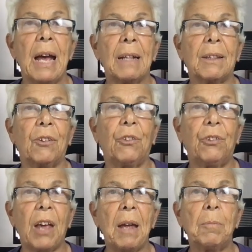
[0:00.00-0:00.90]
At the
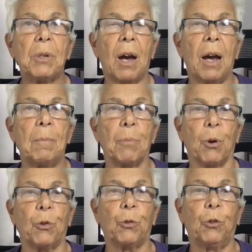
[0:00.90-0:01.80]
same time
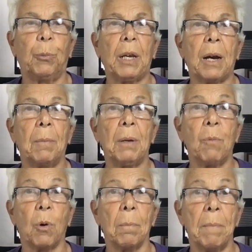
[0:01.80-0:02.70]
birth was becoming
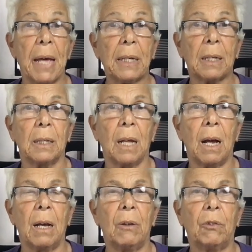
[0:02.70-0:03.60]
more
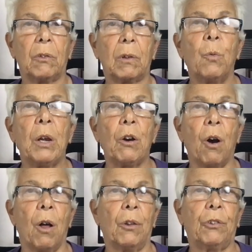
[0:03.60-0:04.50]
medicalized, we
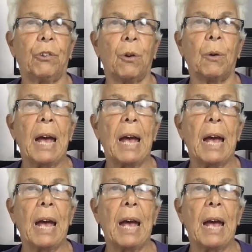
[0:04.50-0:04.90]
also